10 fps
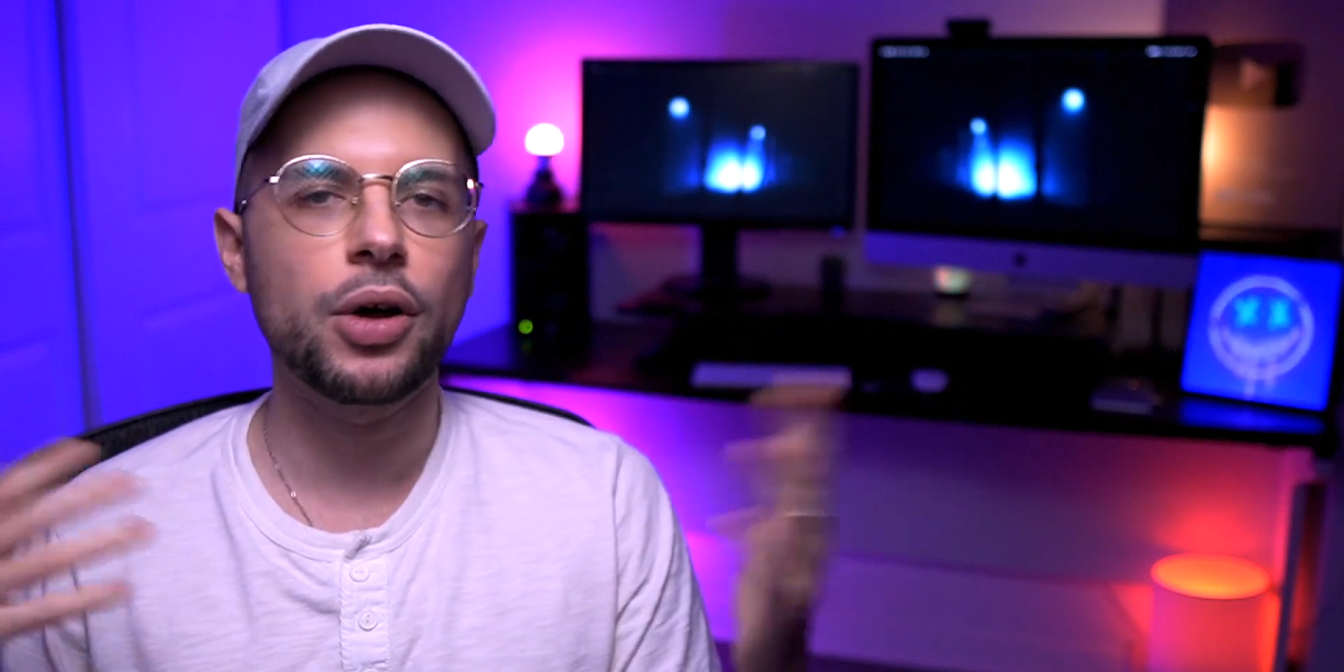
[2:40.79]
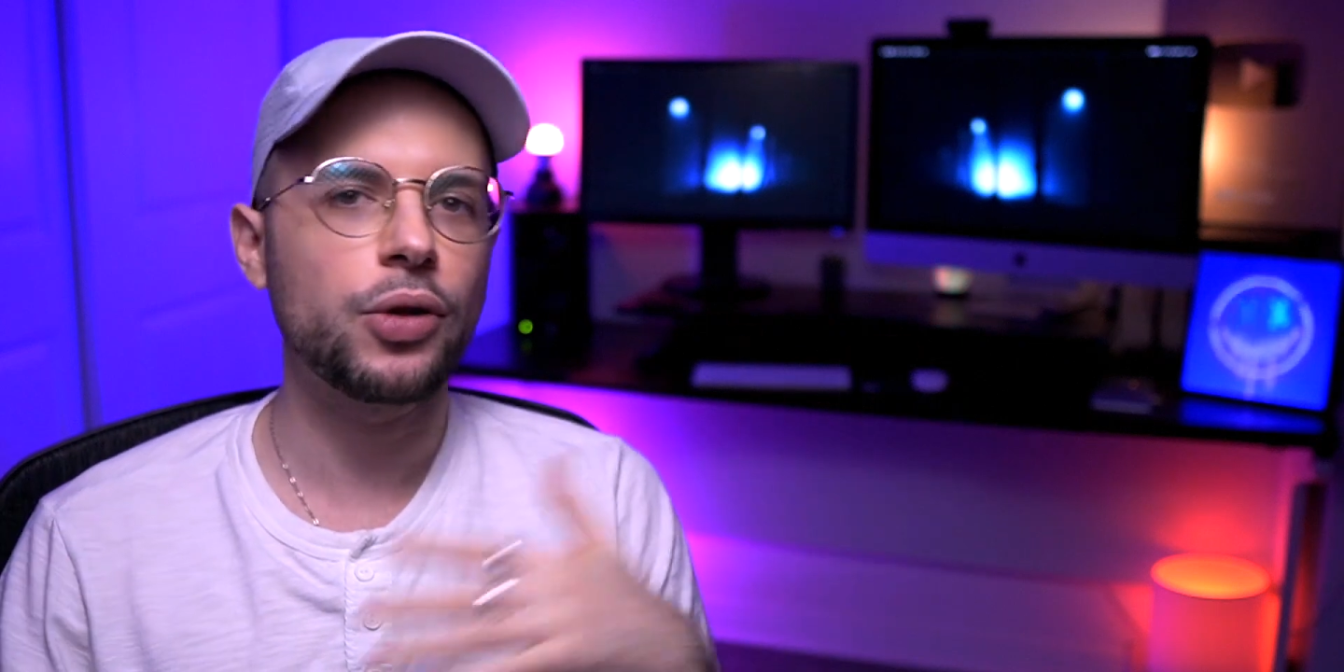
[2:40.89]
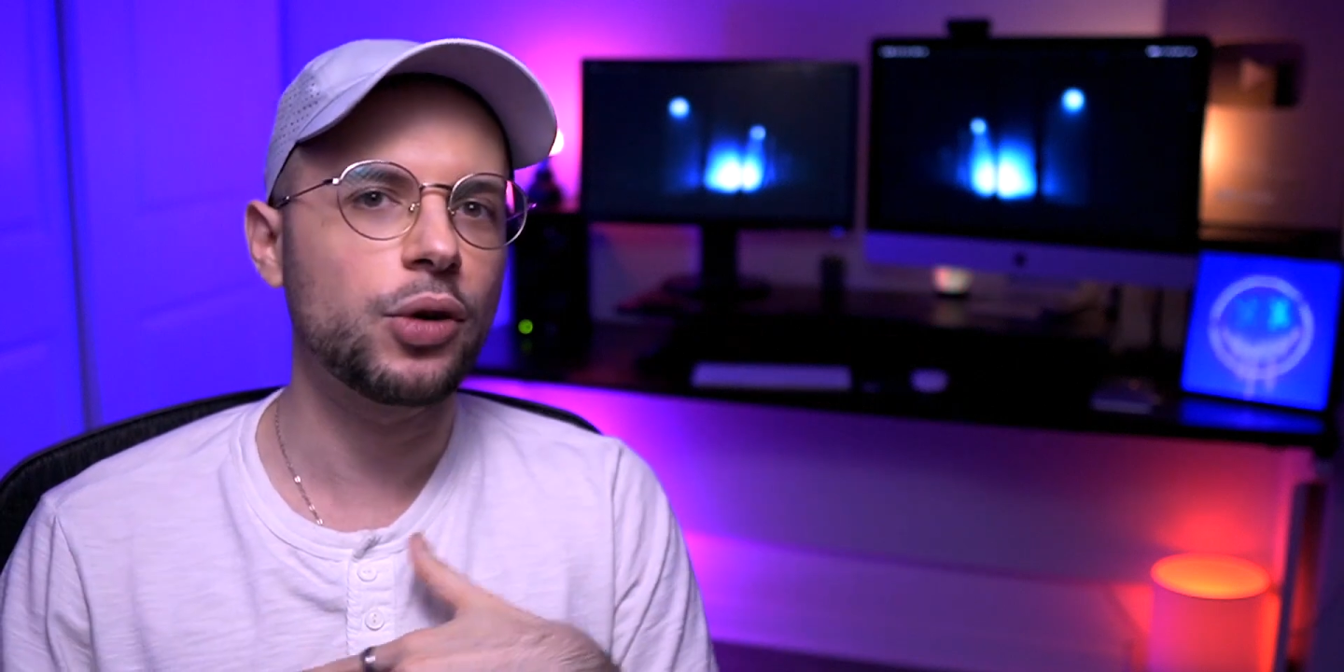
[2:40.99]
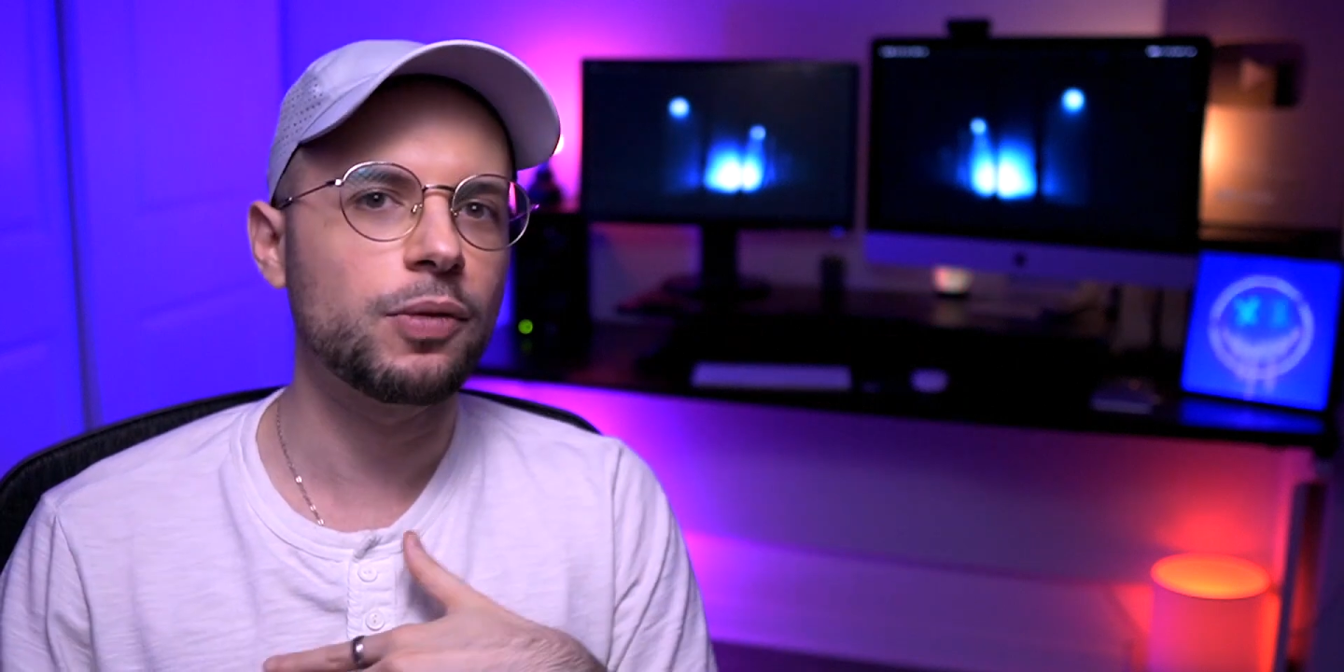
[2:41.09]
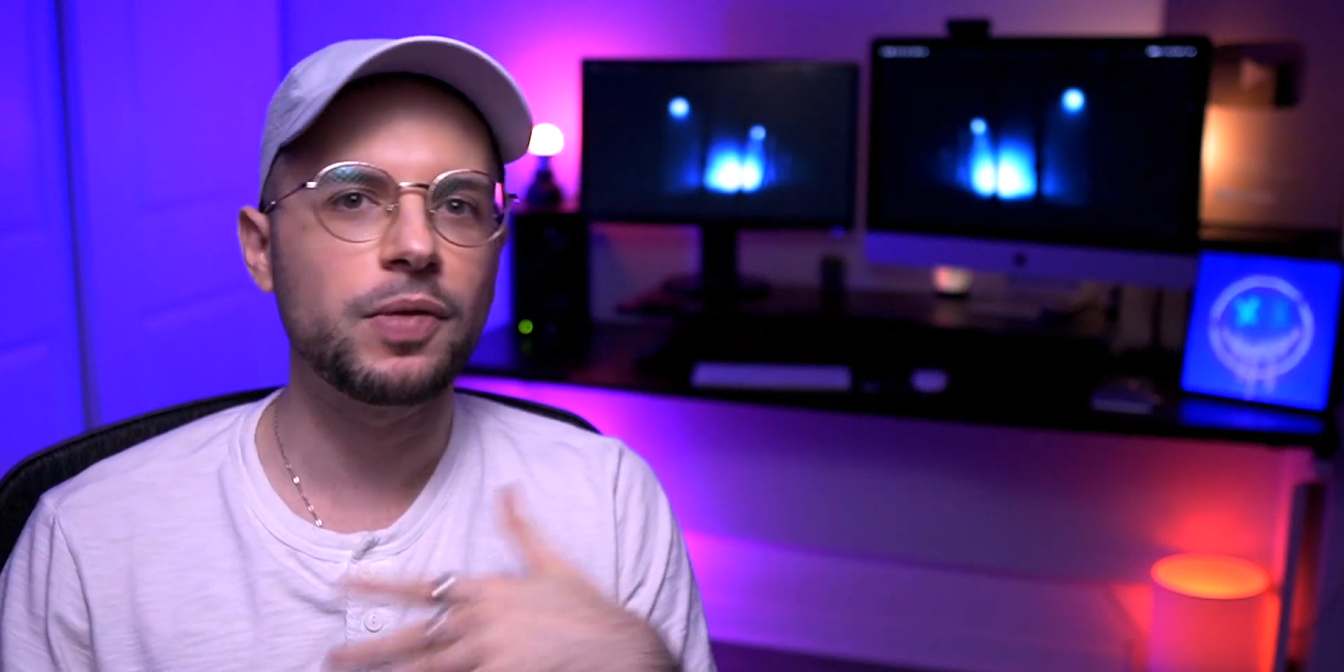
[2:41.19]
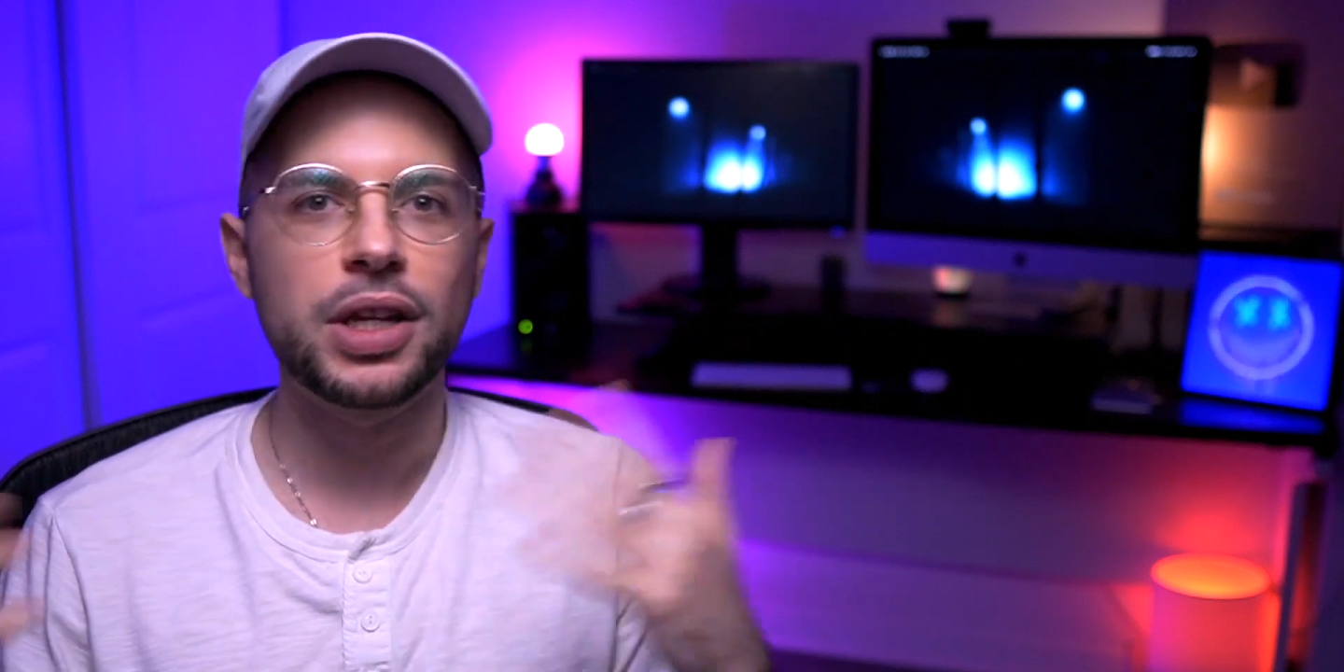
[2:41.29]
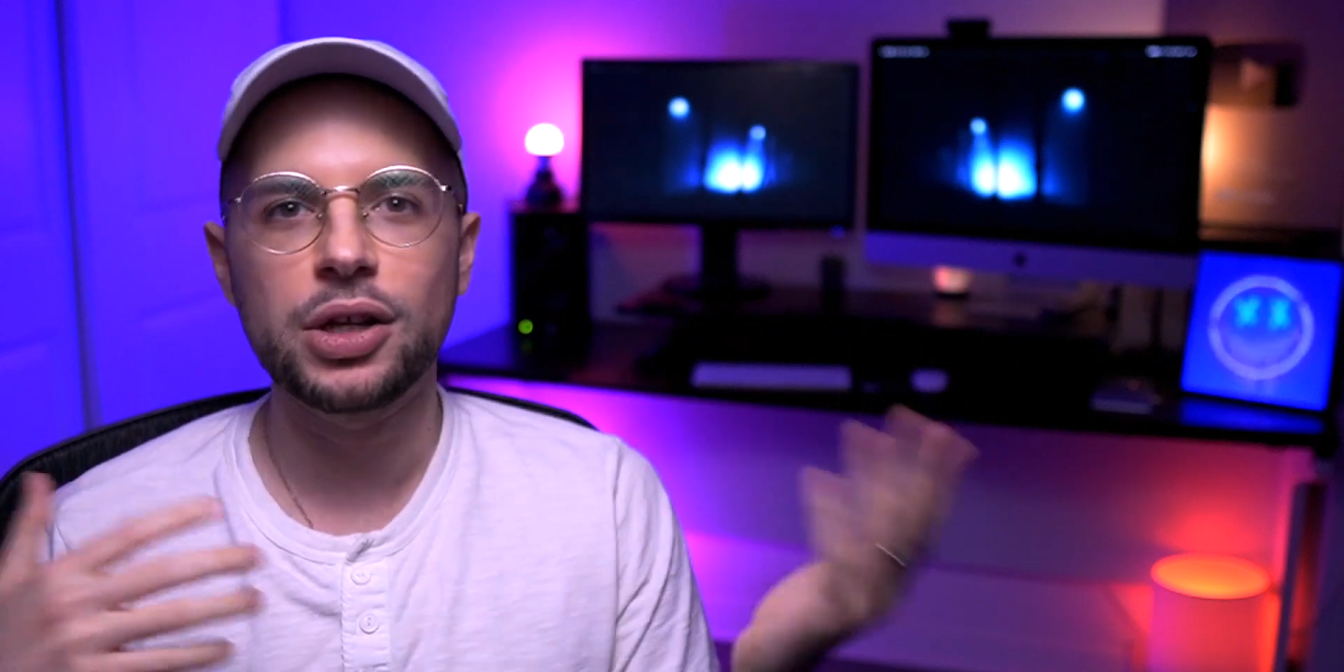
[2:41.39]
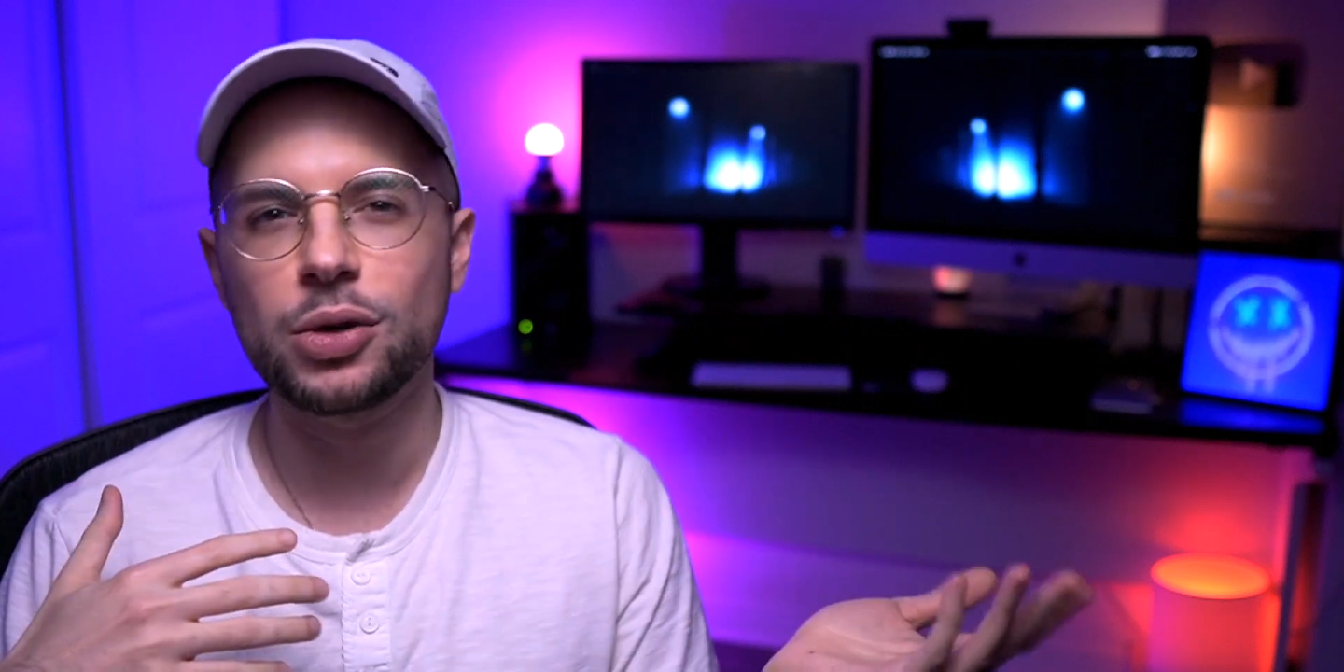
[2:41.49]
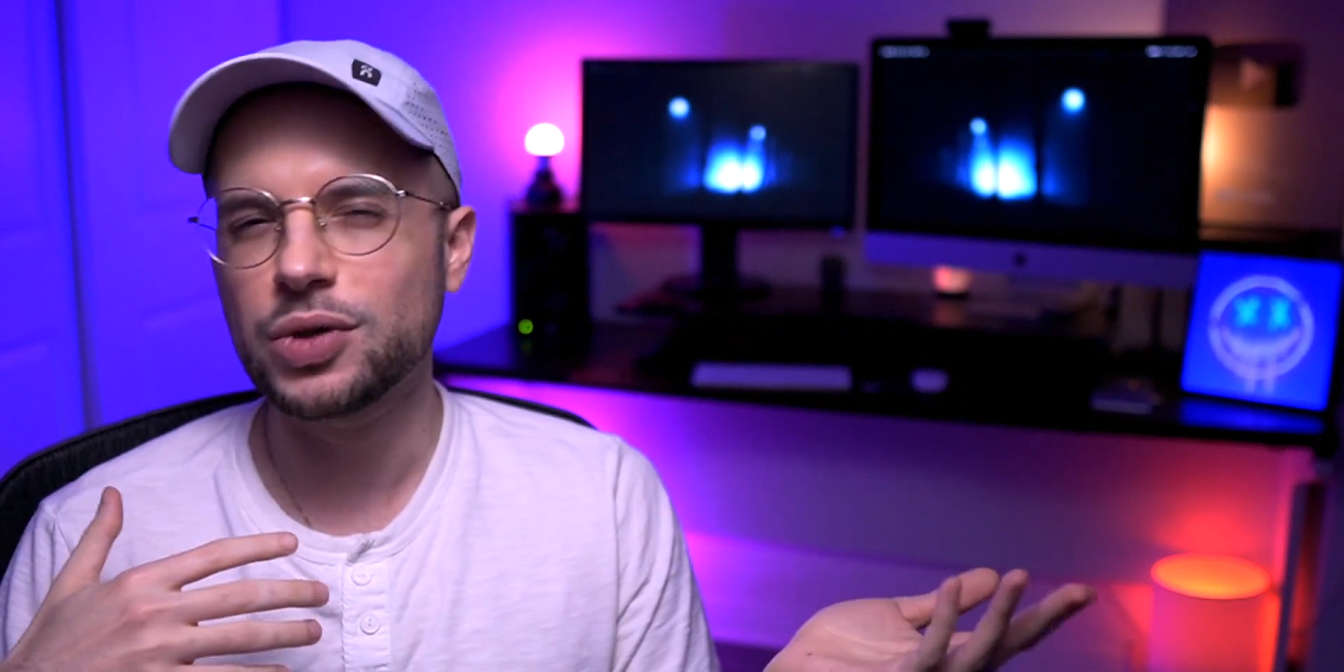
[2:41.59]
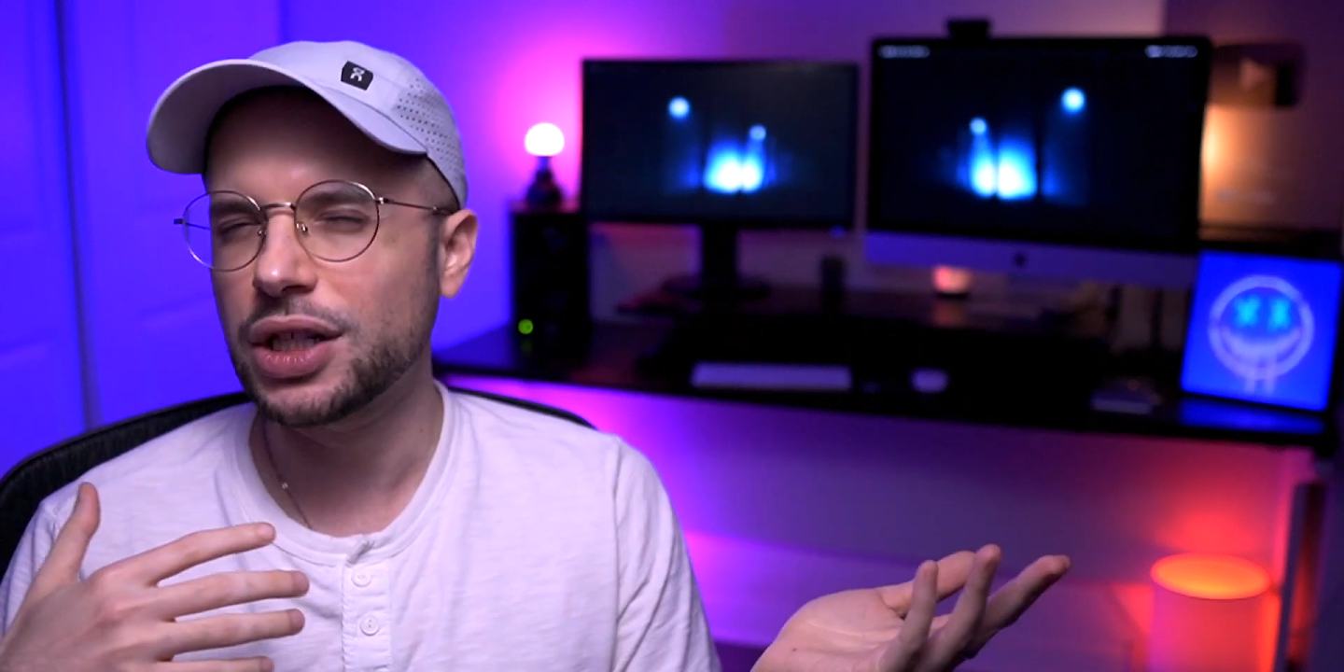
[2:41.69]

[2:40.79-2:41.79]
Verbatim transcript: other videos